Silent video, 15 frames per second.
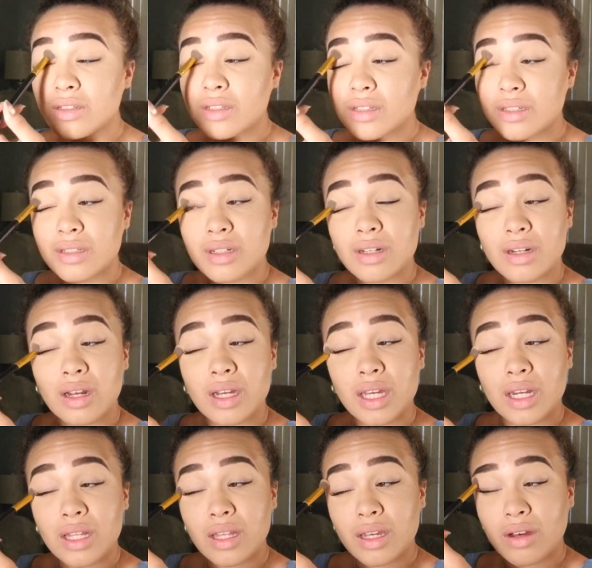so you're not
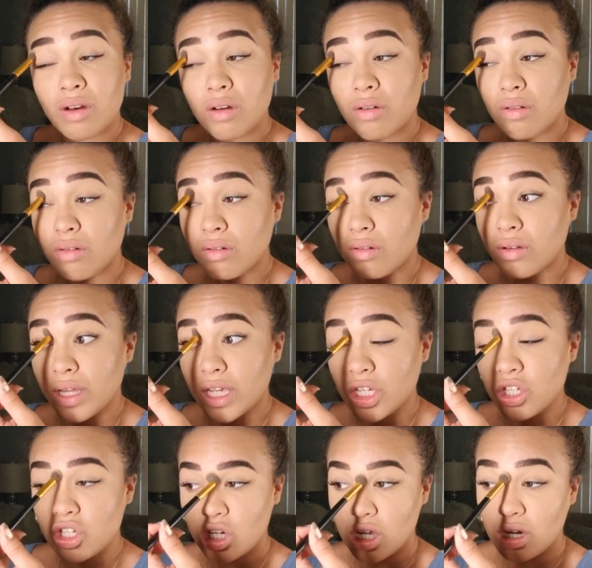getting like a
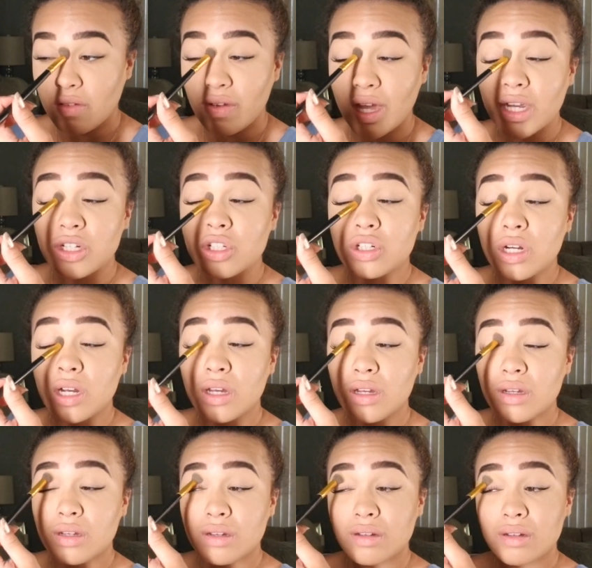whole-ish ton of extra
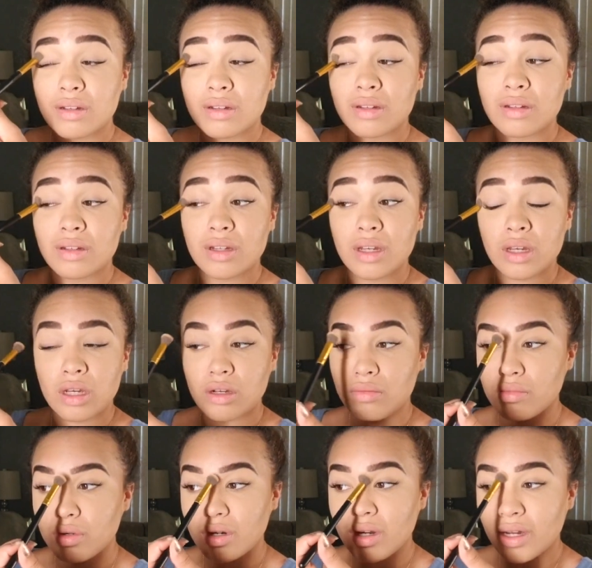
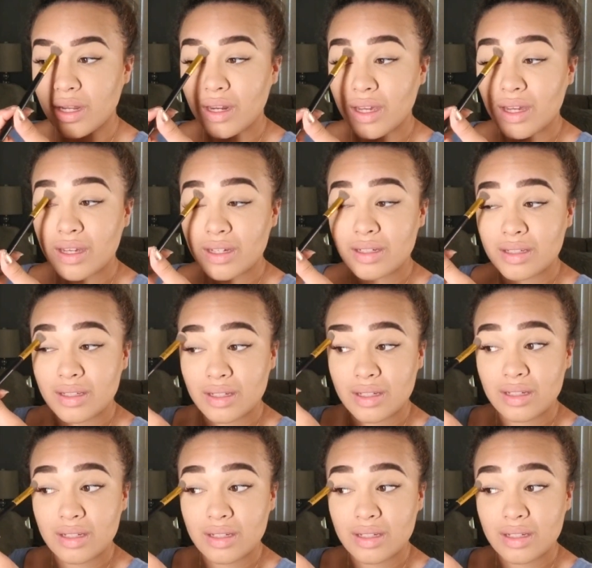product.